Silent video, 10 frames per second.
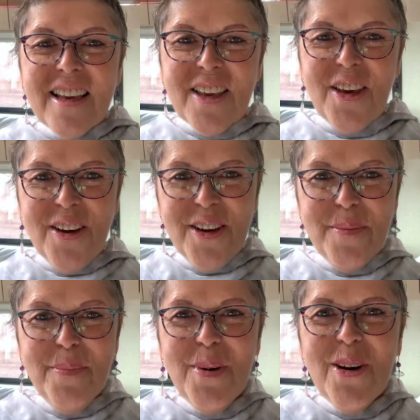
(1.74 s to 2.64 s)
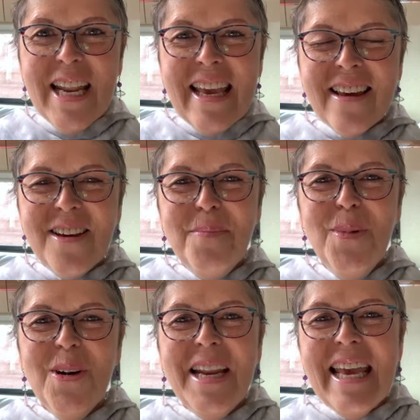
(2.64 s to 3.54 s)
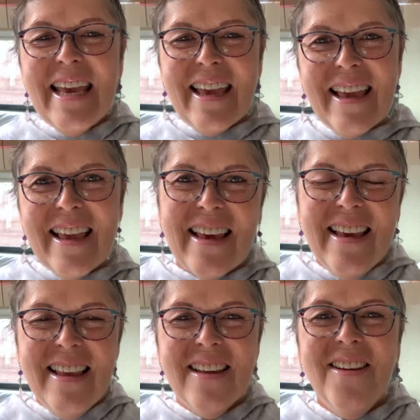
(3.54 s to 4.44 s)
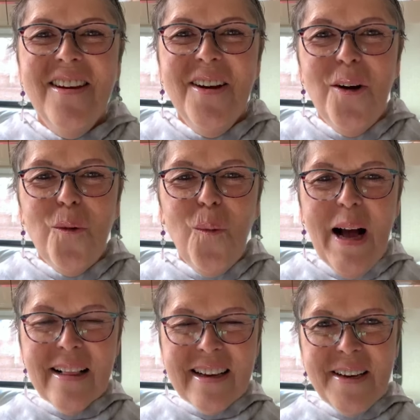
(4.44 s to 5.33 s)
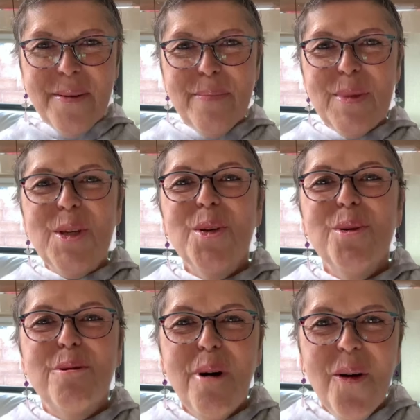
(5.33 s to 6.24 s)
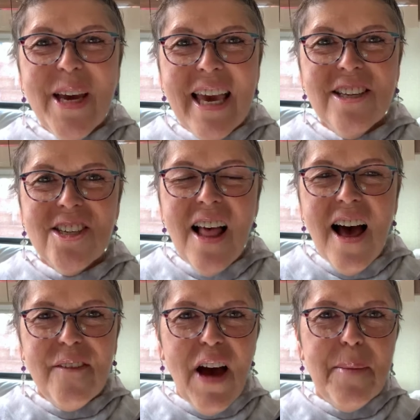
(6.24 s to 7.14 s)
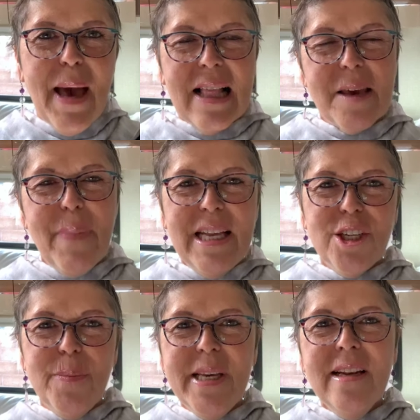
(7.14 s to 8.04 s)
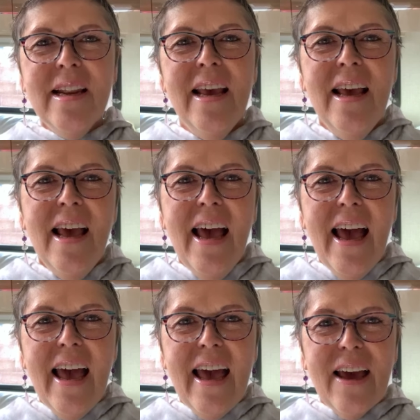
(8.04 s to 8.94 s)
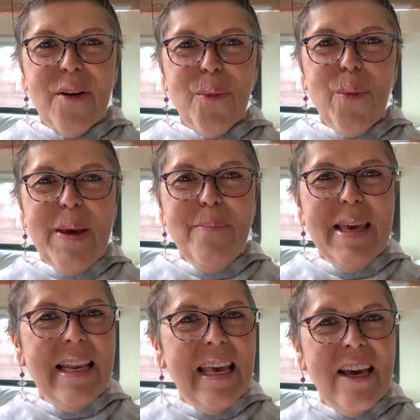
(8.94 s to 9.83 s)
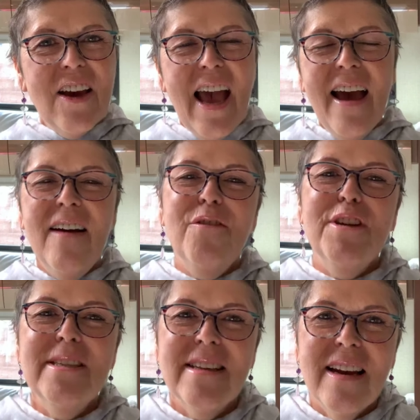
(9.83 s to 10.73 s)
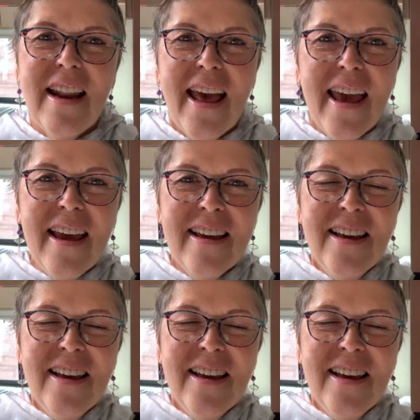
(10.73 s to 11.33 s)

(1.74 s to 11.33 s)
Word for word: Good morning, good morning. Welcome to Growing Edge Live. I'm Allie Benjamin, and we meet here every Sunday